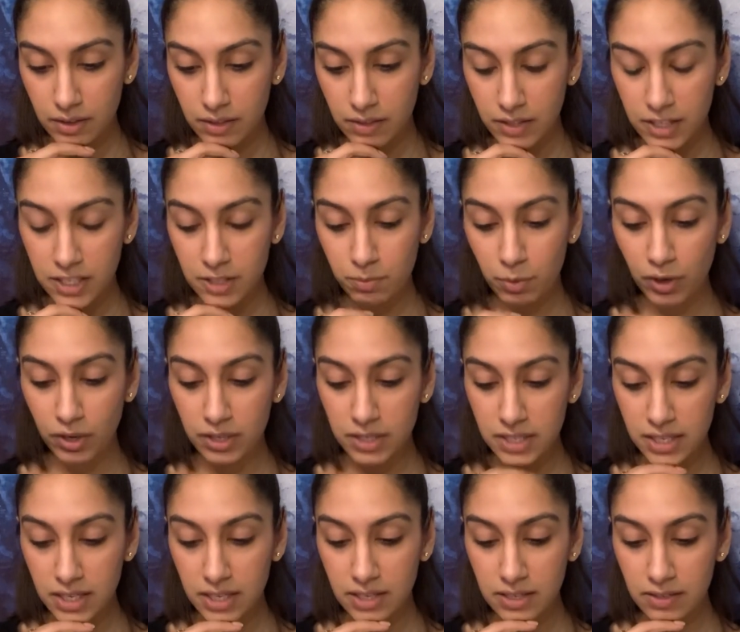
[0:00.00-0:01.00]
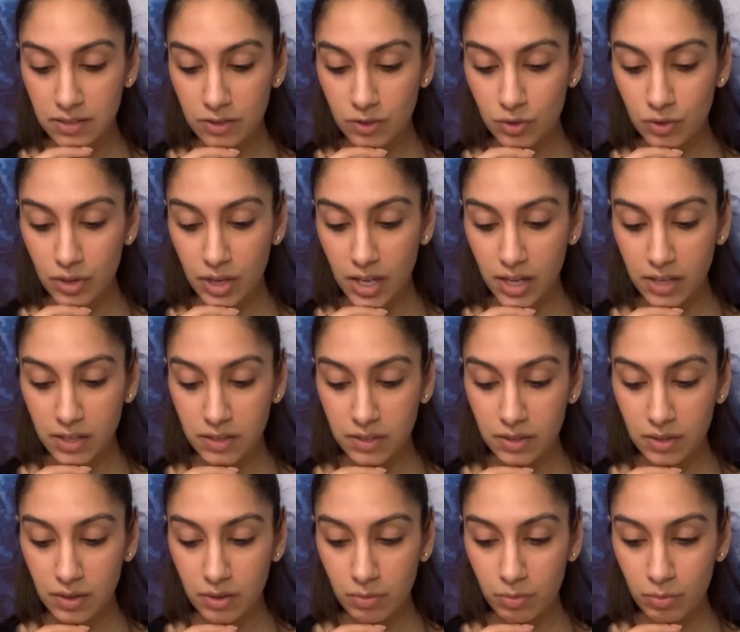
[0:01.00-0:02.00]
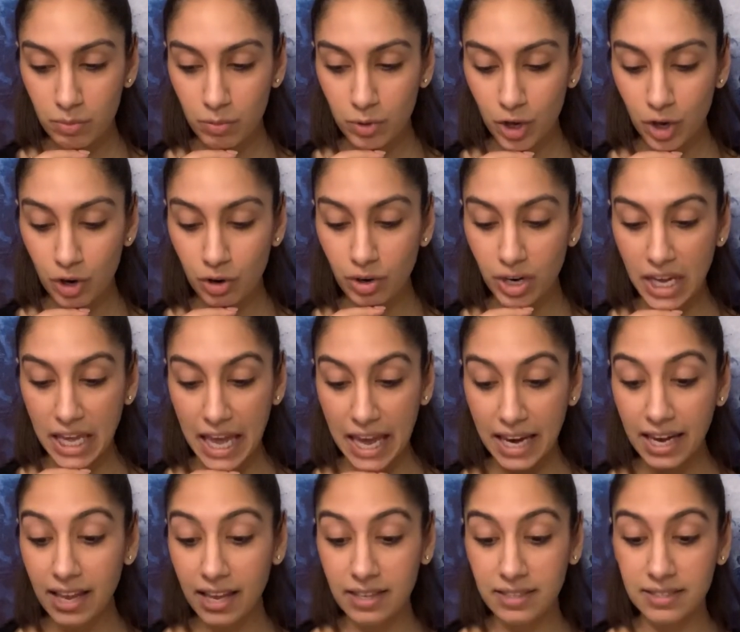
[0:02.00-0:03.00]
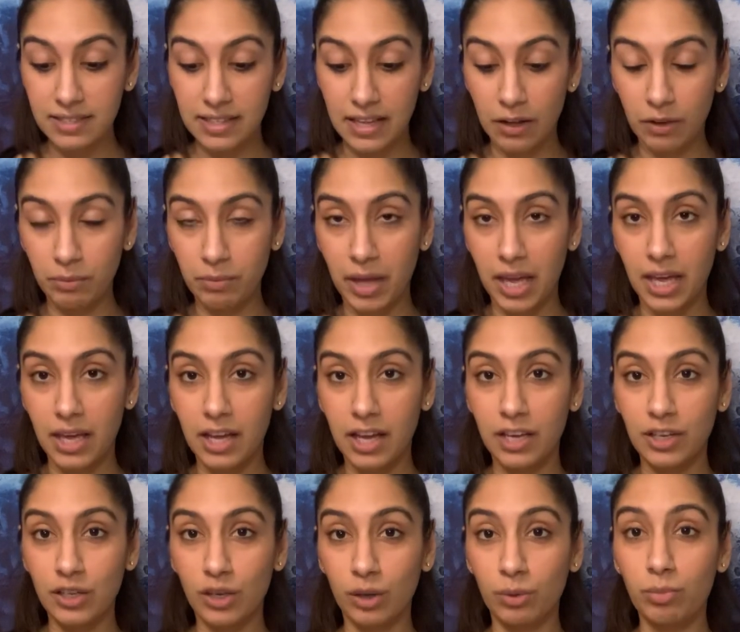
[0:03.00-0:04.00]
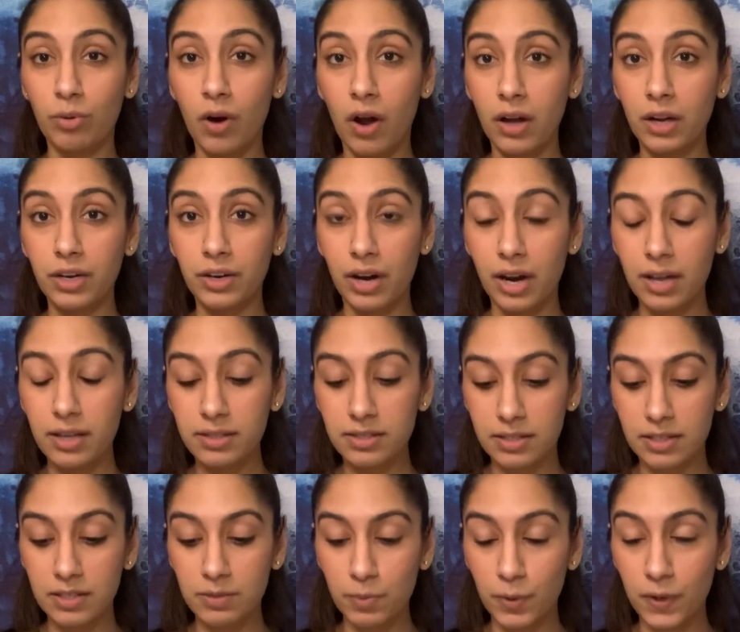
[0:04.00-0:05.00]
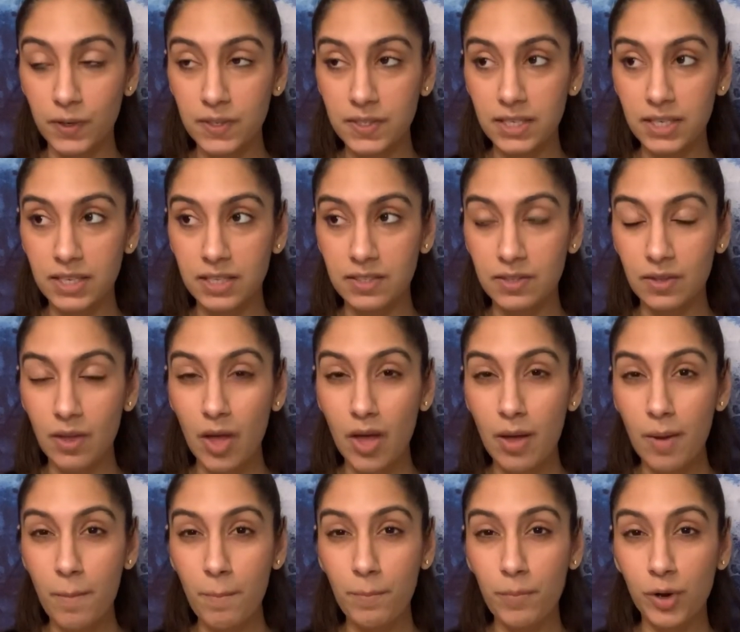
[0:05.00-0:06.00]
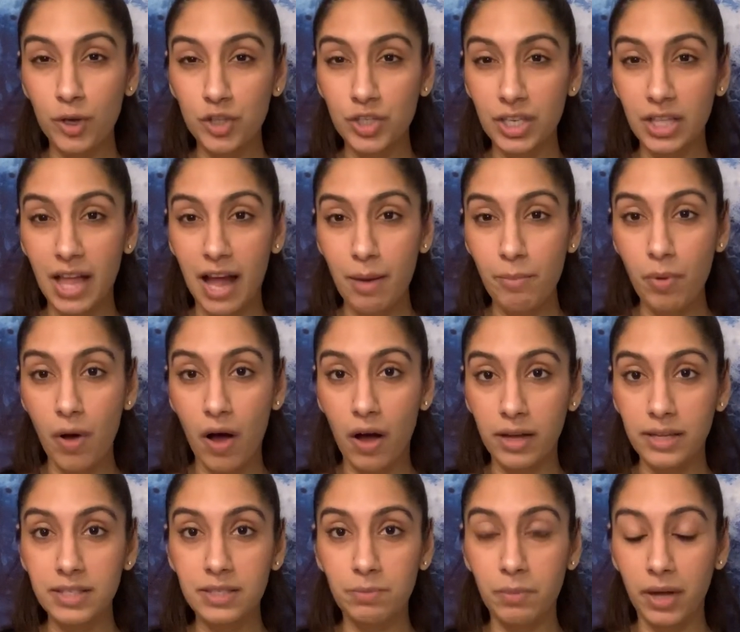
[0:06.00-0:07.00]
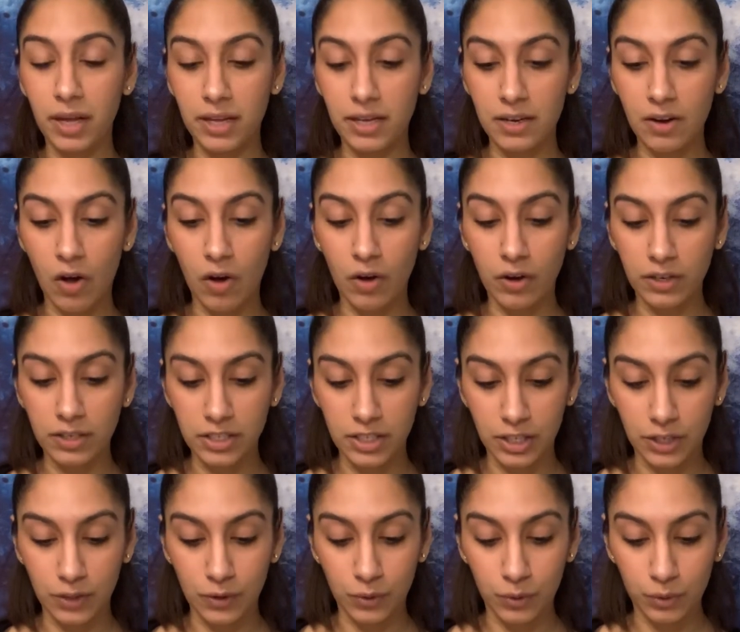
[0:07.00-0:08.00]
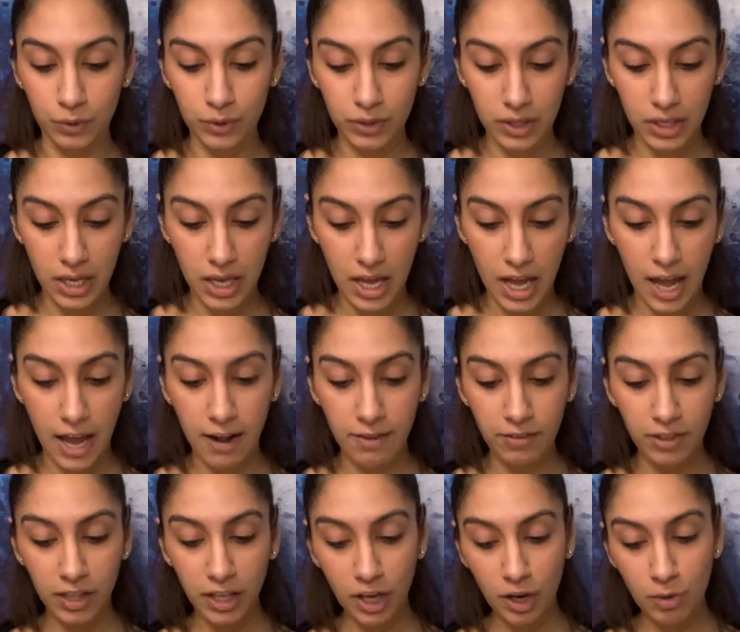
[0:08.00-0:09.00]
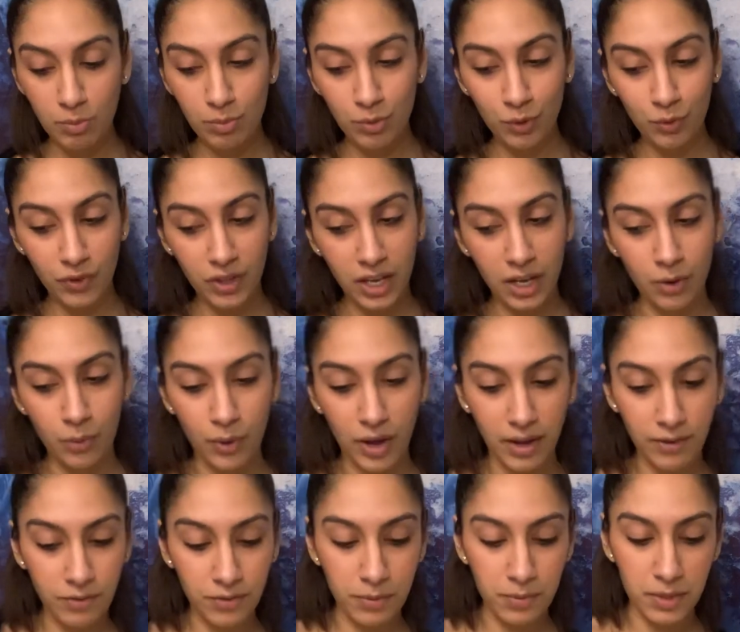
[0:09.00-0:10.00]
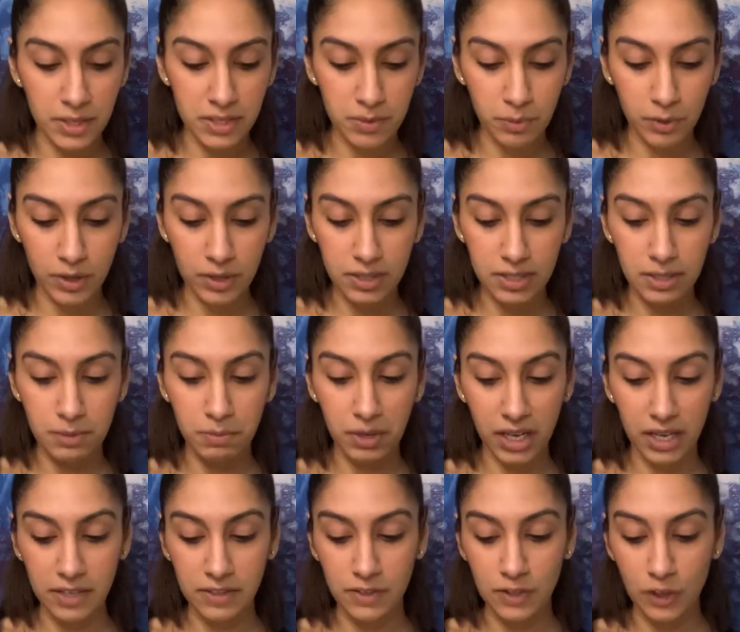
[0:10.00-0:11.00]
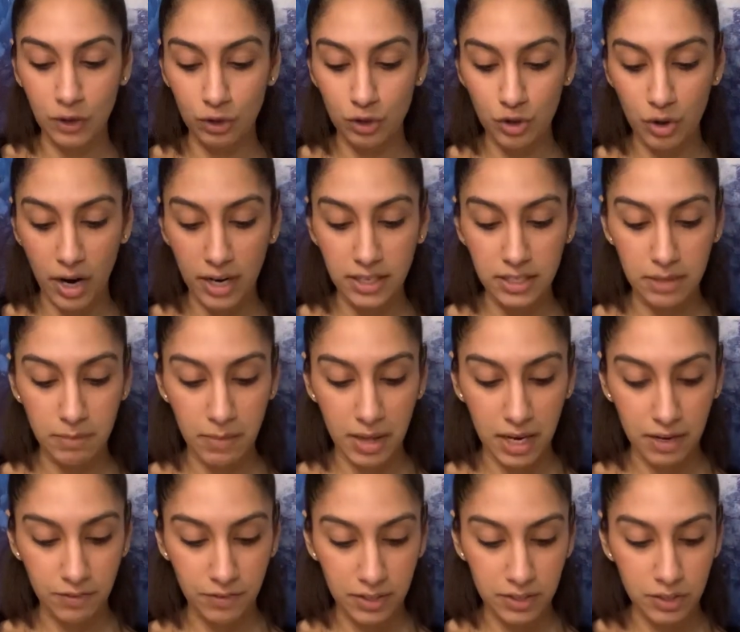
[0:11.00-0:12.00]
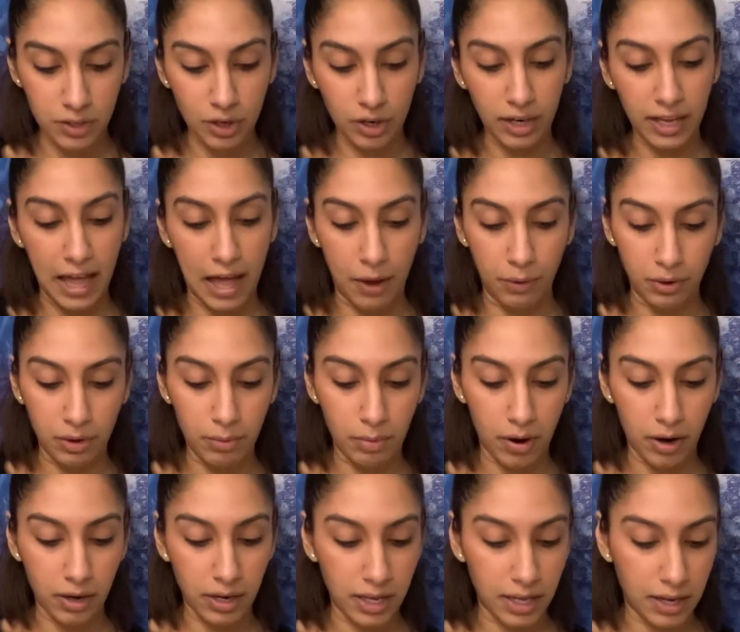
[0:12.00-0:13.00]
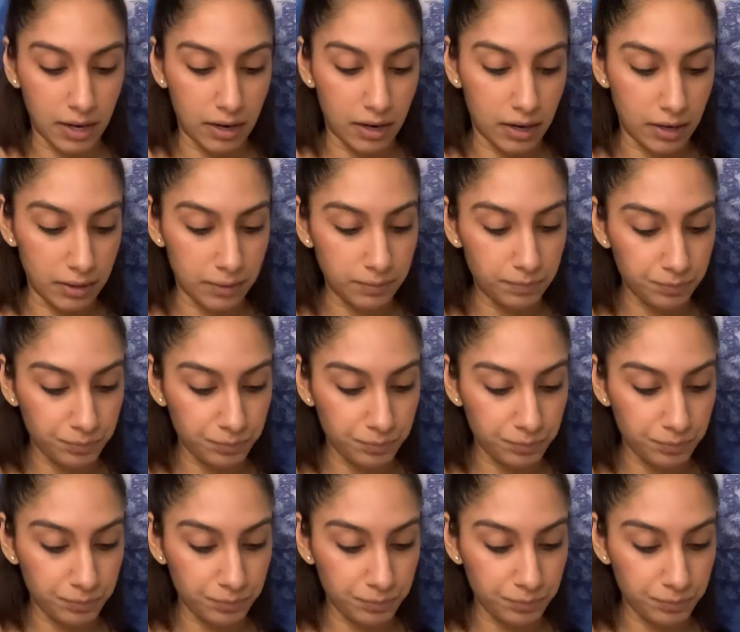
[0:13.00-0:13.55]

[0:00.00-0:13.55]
This person is creating stalemate in your progress. This person is pushing that pause button on you. And I feel like you're moving away from this person because you're trying to manifest your counterpart here.